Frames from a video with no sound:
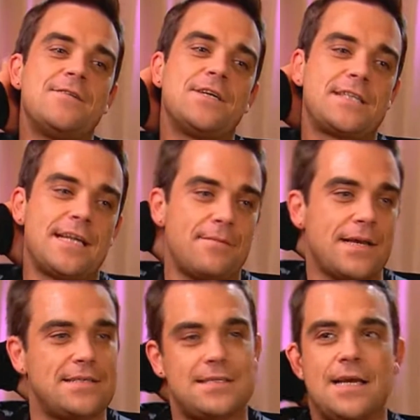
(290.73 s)
"I'd wake up
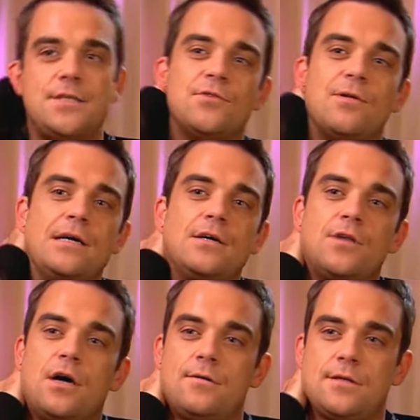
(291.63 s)
every morning and think,
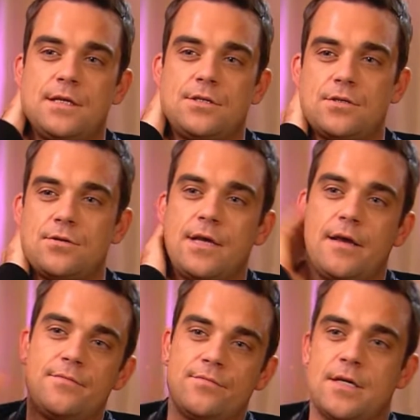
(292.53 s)
I hate
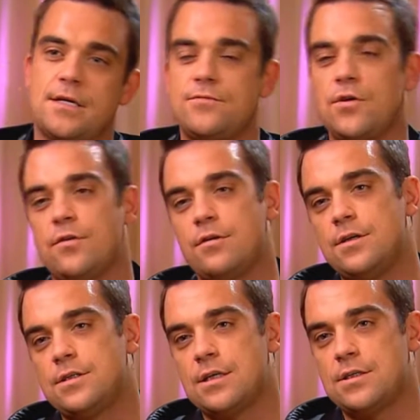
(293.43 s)
myself."
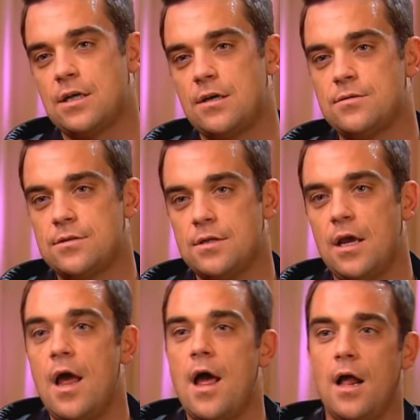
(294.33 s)
His
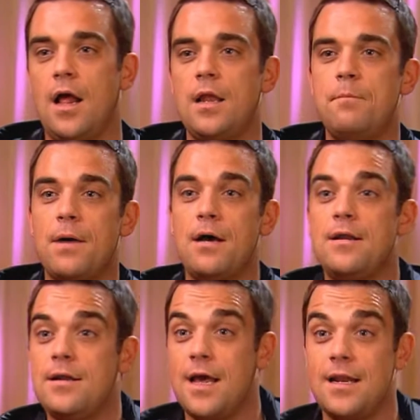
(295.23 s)
addiction to
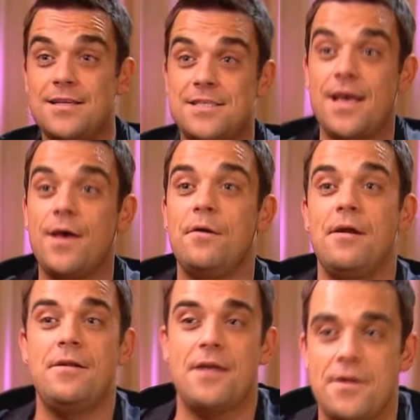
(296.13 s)
alcohol and drugs
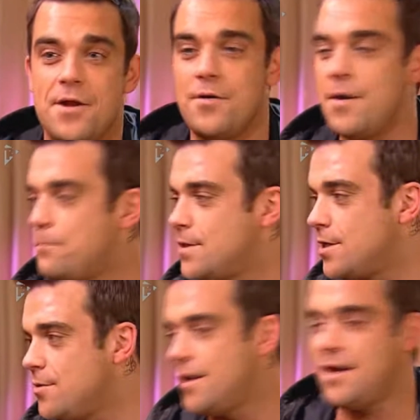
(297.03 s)
spiraled out of
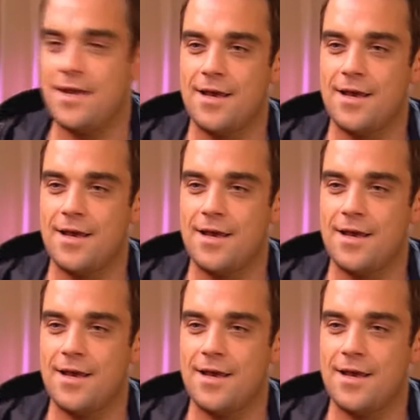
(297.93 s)
control,